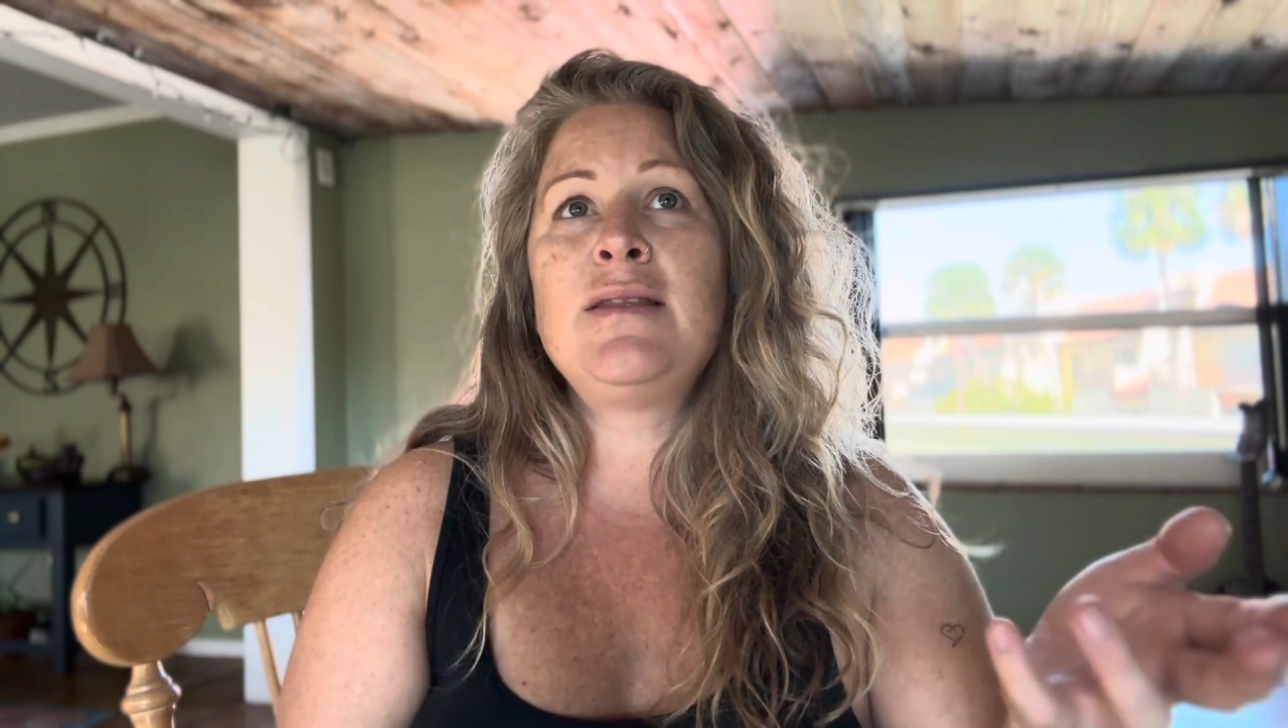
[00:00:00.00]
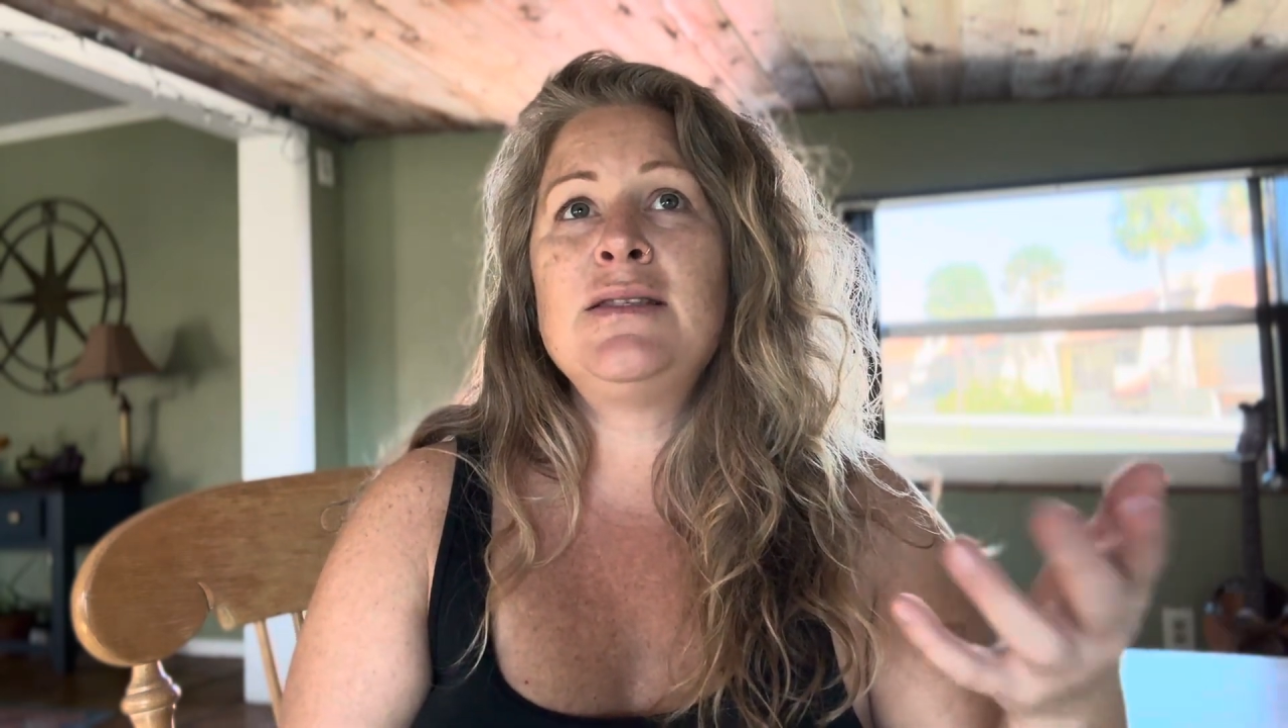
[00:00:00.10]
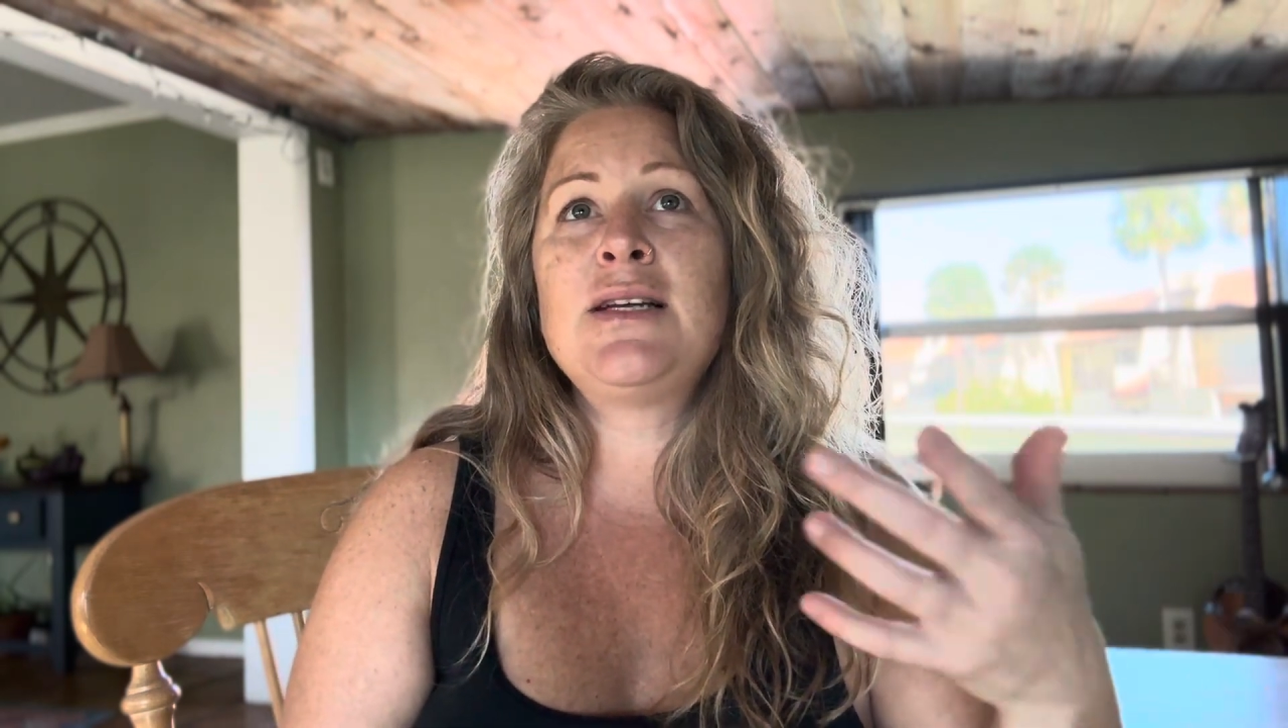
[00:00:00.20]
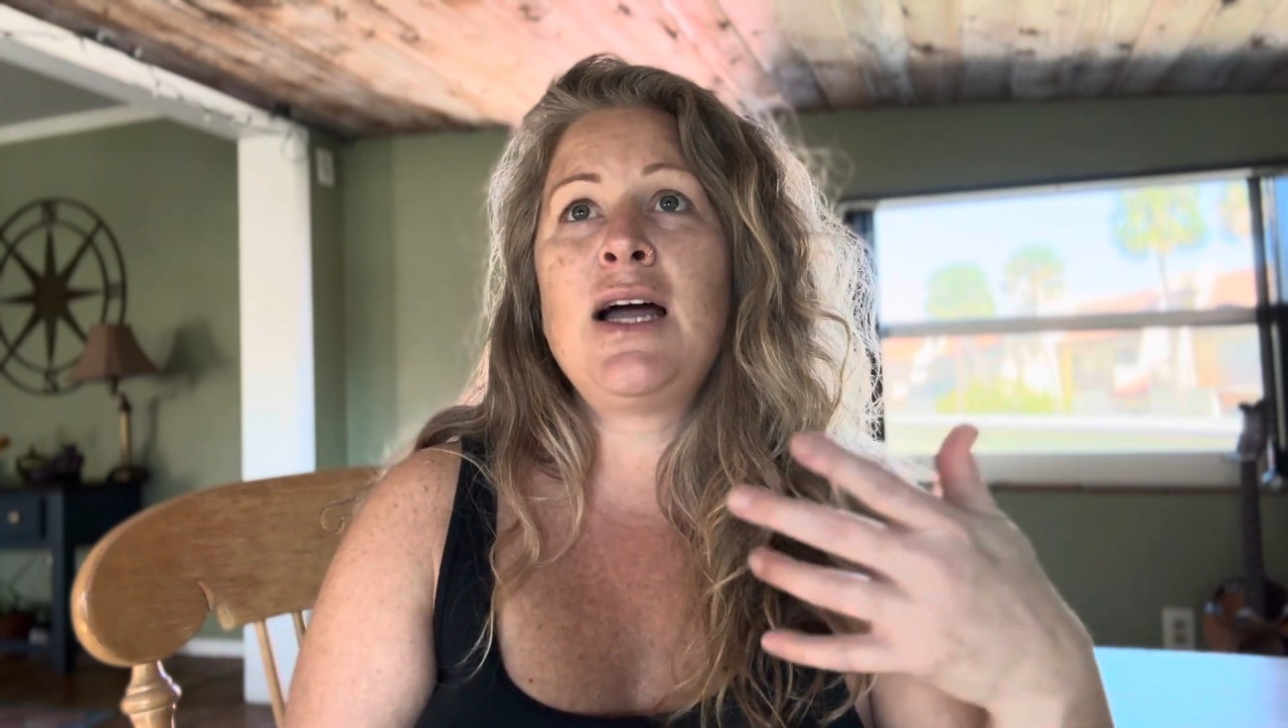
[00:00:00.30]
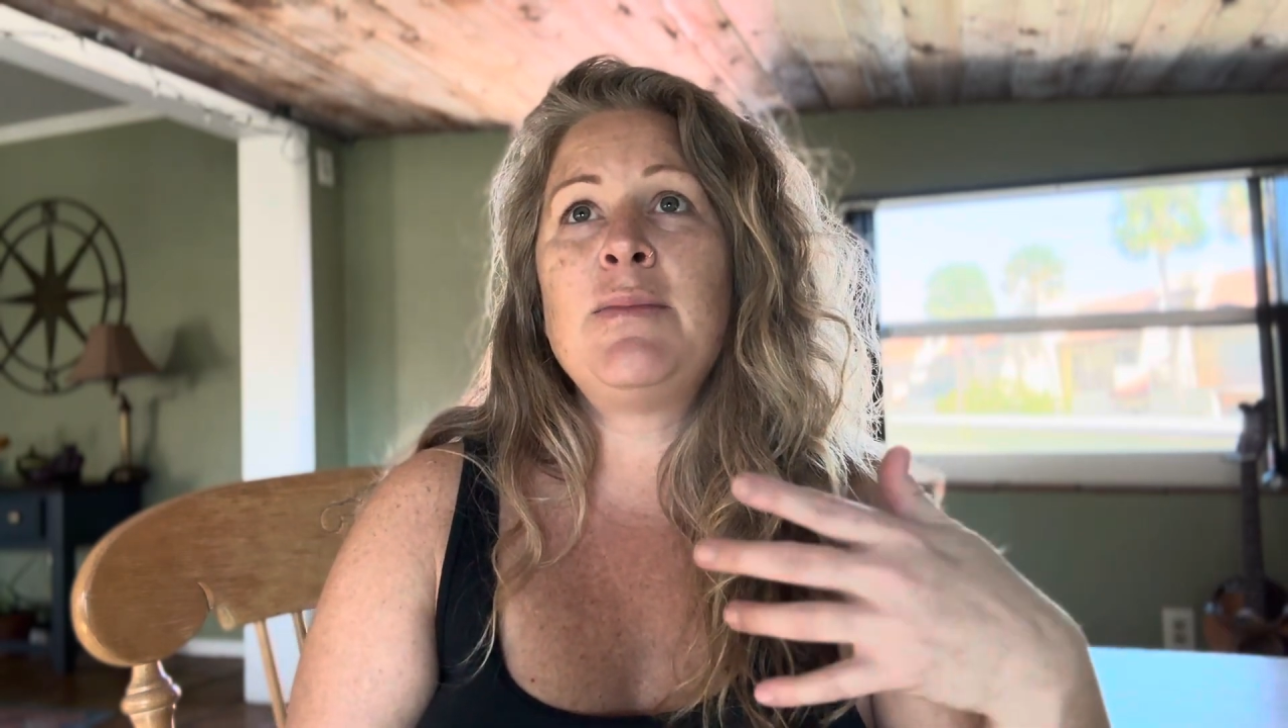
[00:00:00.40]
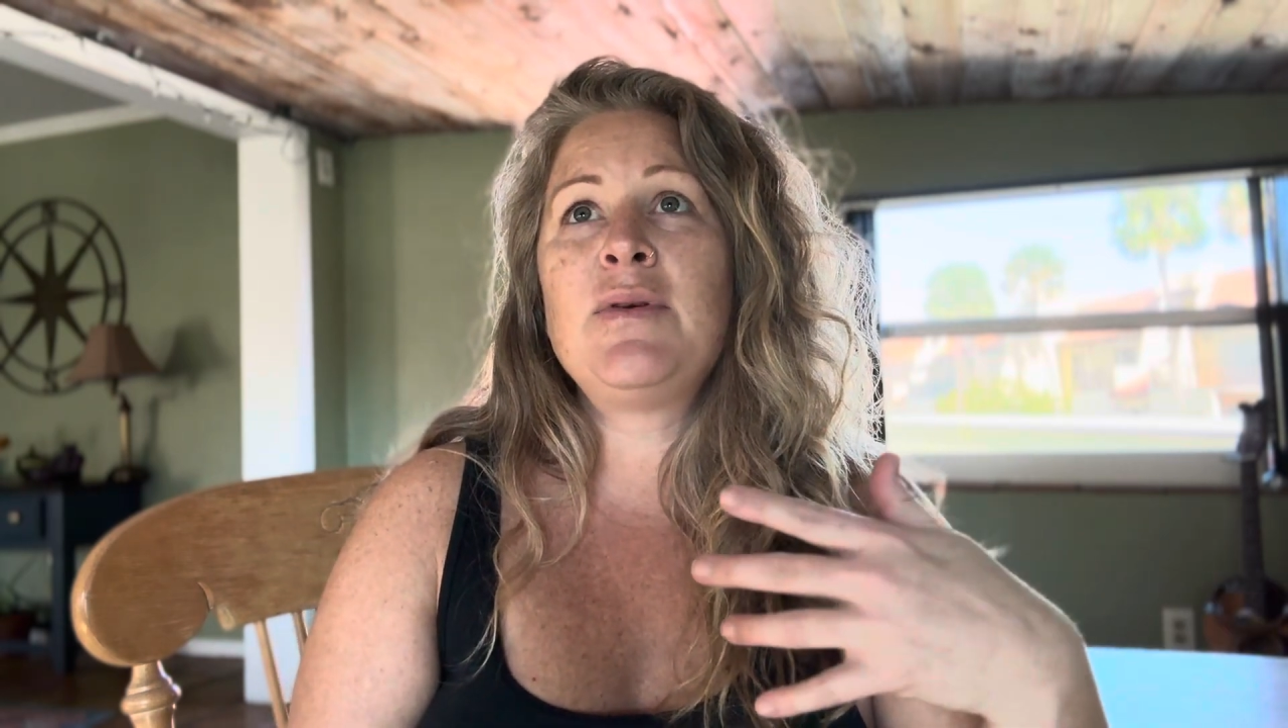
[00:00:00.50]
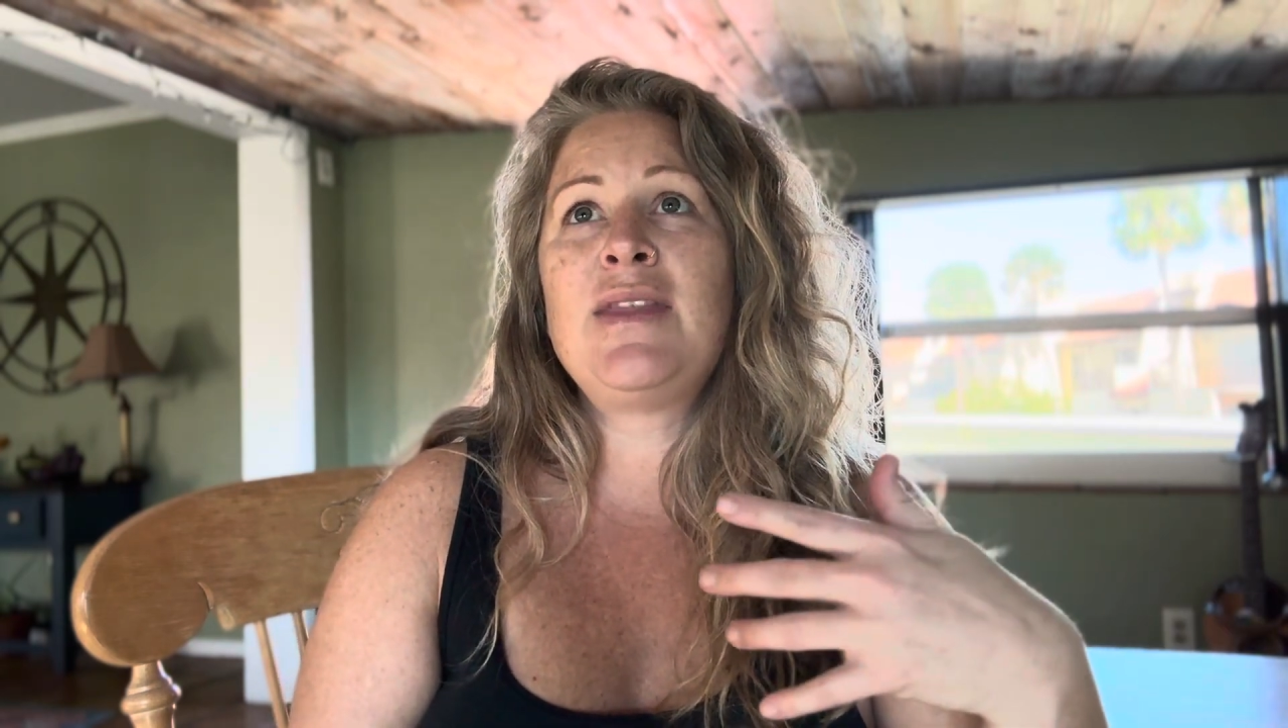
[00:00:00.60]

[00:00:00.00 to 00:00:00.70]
these type of